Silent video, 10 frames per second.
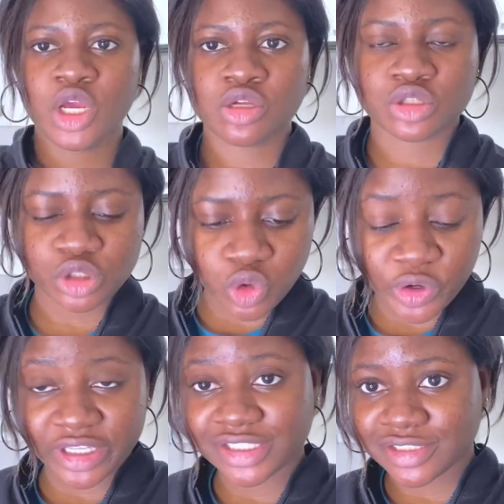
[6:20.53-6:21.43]
So
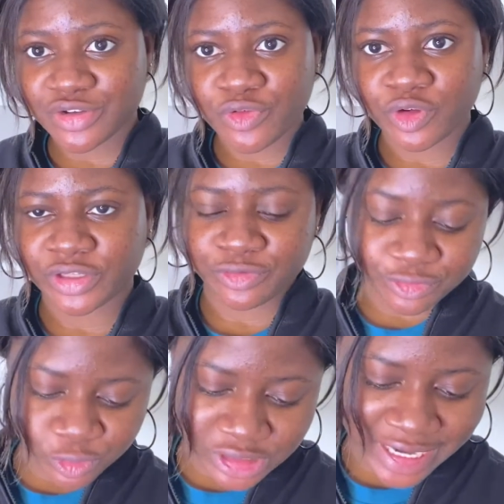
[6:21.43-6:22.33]
in total for the
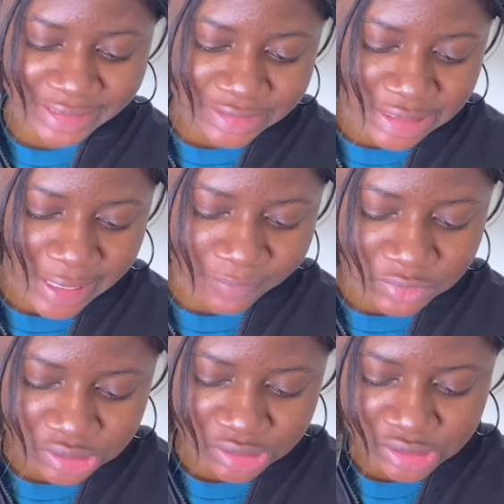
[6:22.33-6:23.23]
food
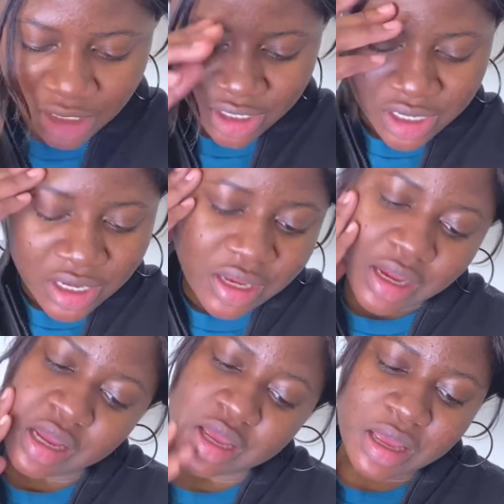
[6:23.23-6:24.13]
items,
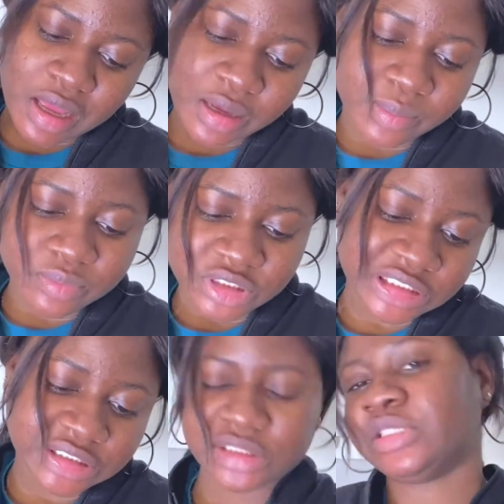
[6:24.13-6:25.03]
this
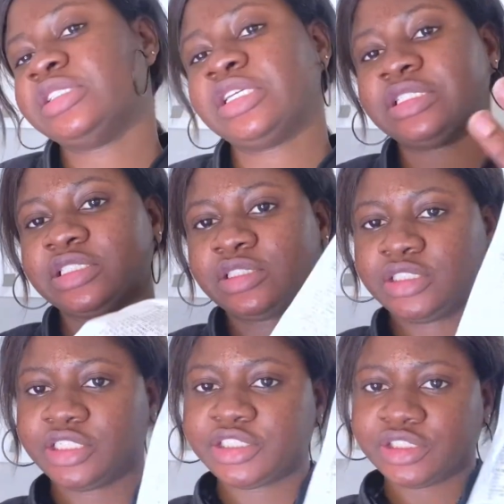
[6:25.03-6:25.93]

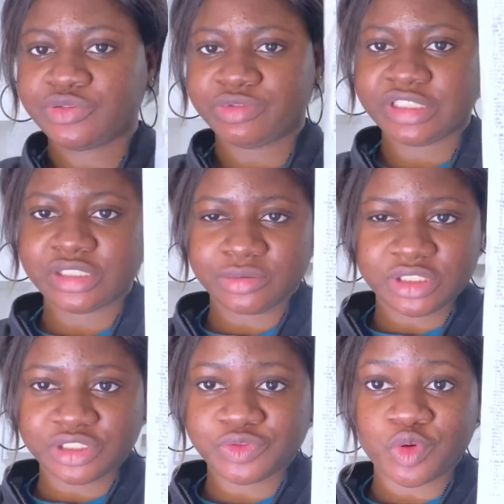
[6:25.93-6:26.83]
receipt
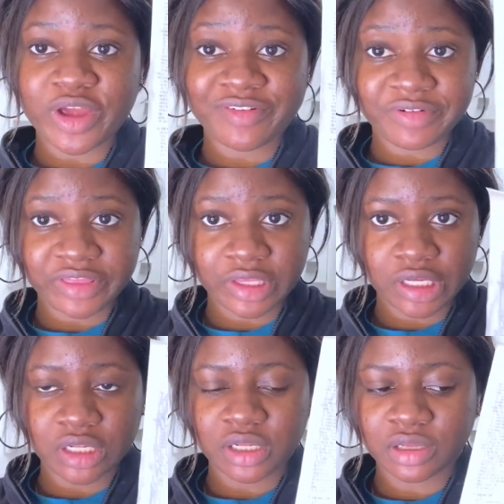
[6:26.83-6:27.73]
is for
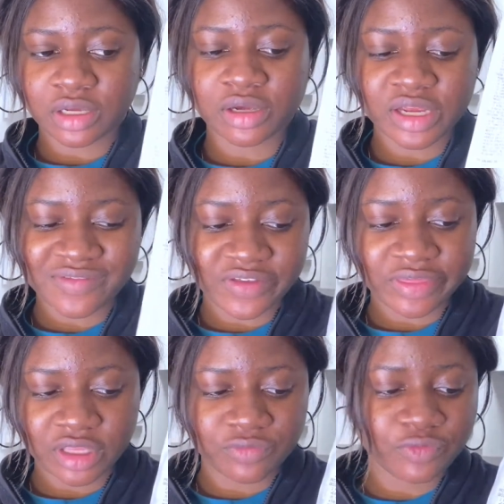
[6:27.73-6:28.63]
everything, like
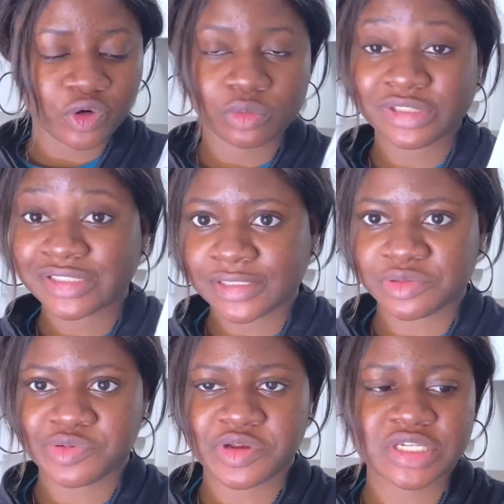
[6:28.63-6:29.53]
everything from
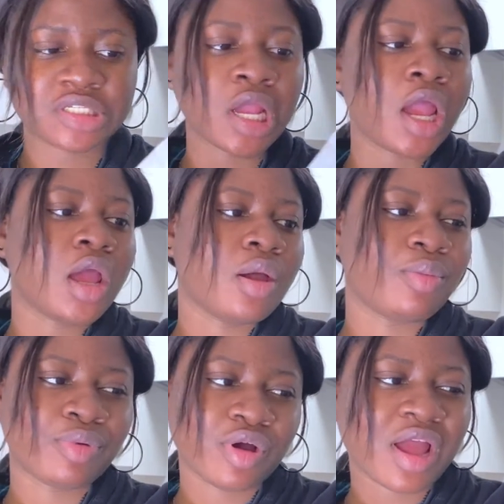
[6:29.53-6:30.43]
Sainsbury's,
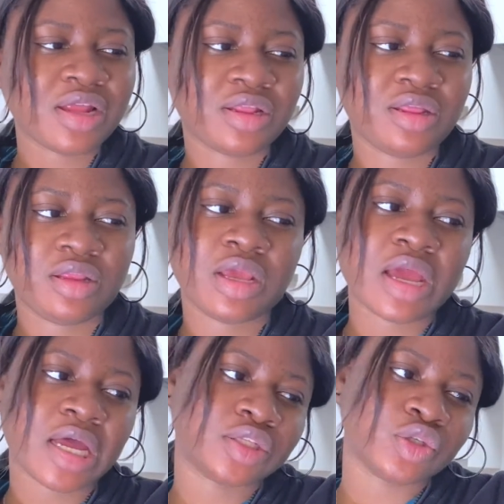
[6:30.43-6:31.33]
but they
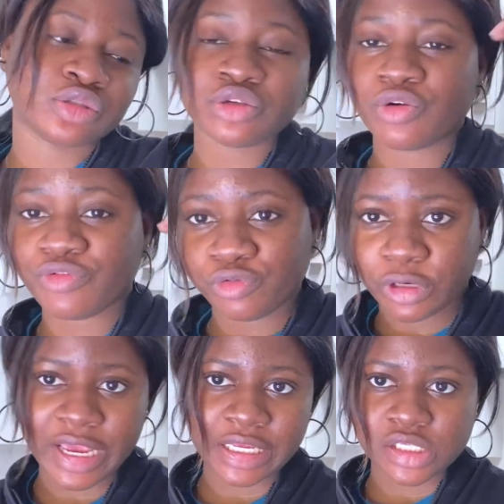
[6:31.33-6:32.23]
are not all food
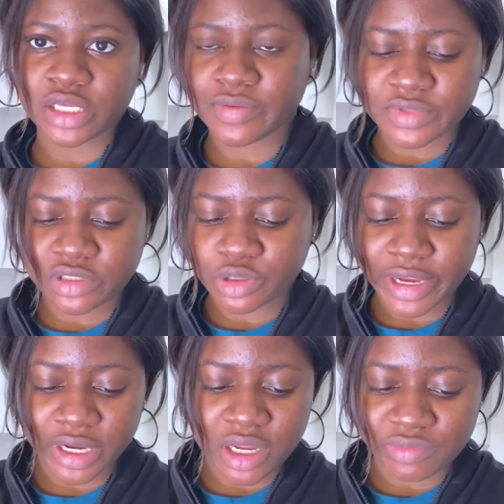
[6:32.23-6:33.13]
items, so I
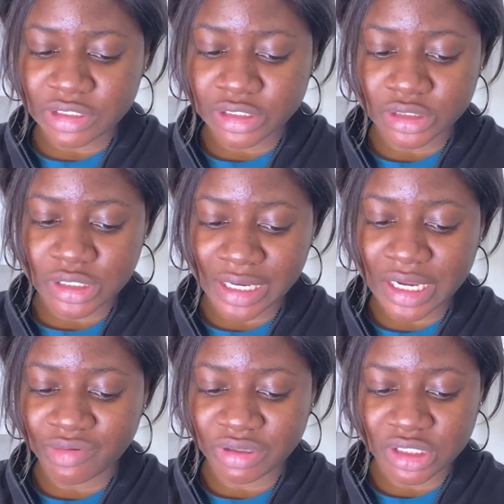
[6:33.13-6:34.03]

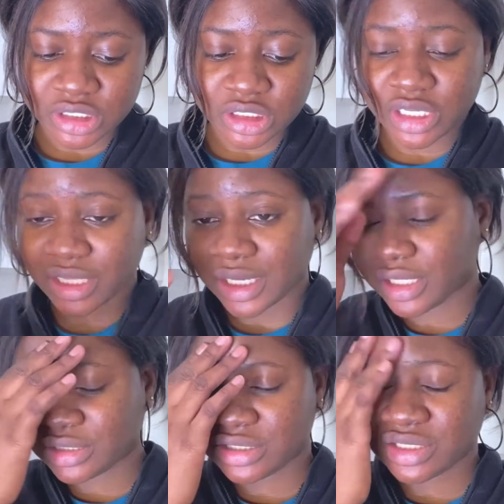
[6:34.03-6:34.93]
can't really say that
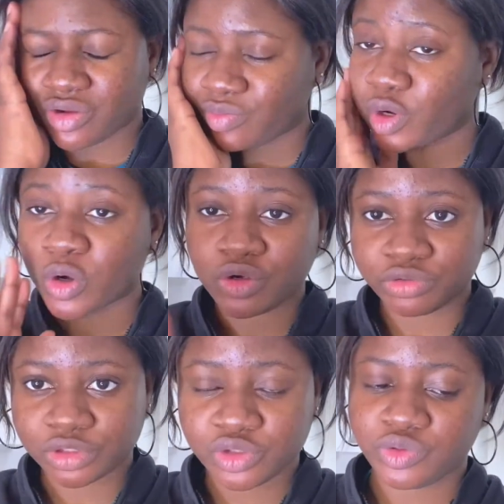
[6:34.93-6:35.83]
it's all
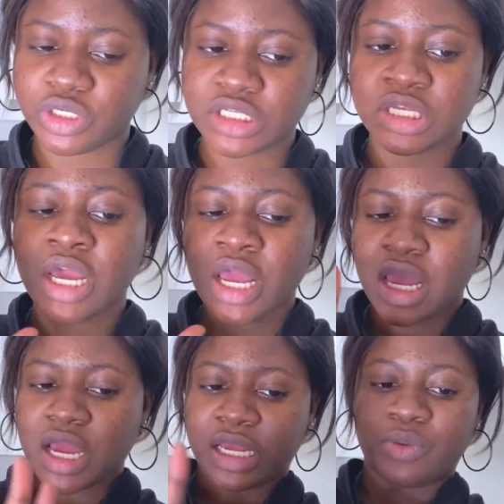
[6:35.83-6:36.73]
groceries.
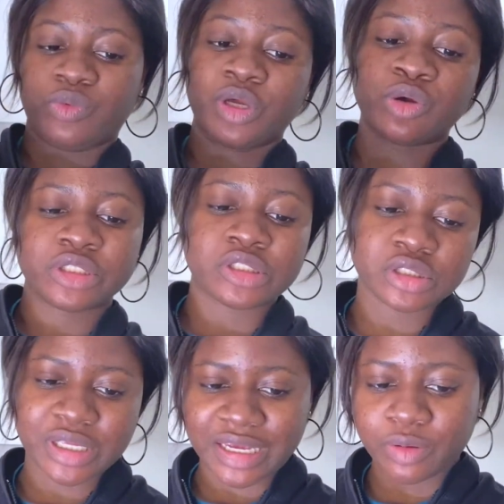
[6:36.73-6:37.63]
We got
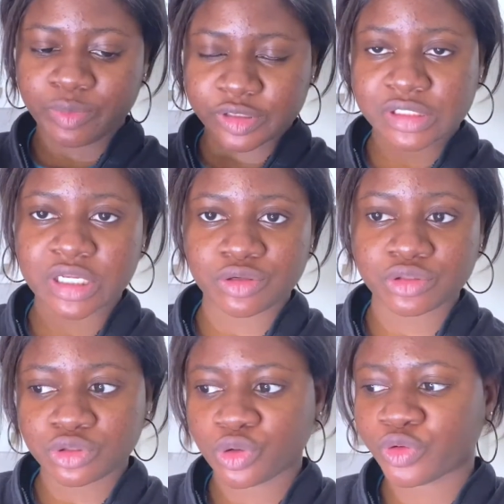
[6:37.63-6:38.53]
like personal
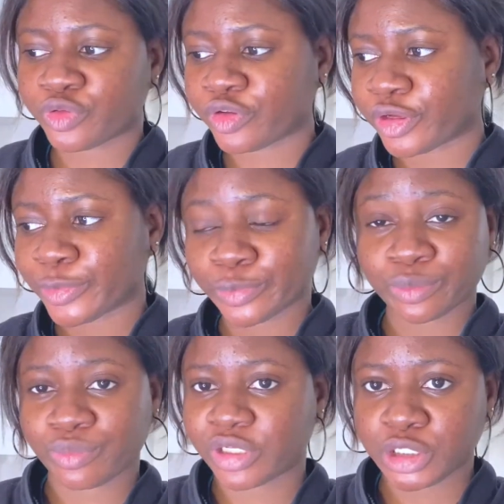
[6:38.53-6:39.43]
stuff,
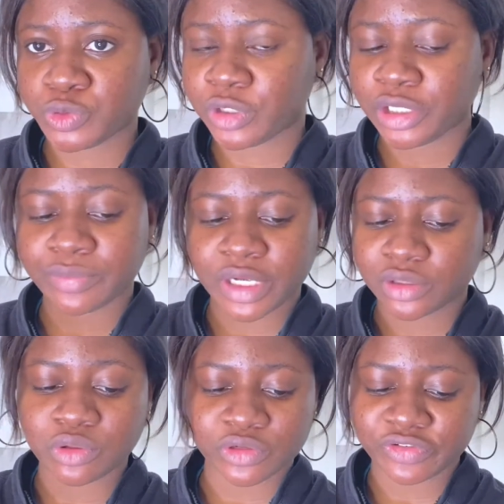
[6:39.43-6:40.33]
body cream and
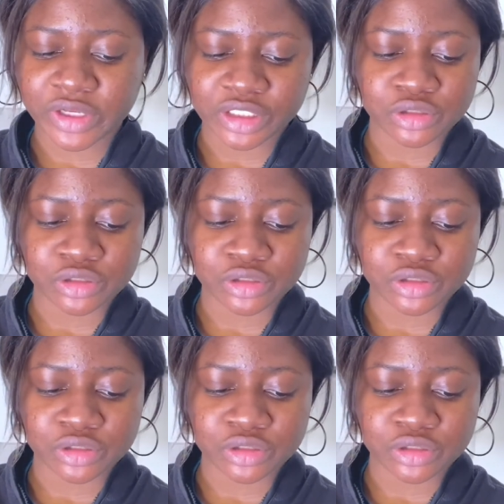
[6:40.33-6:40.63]
all of that.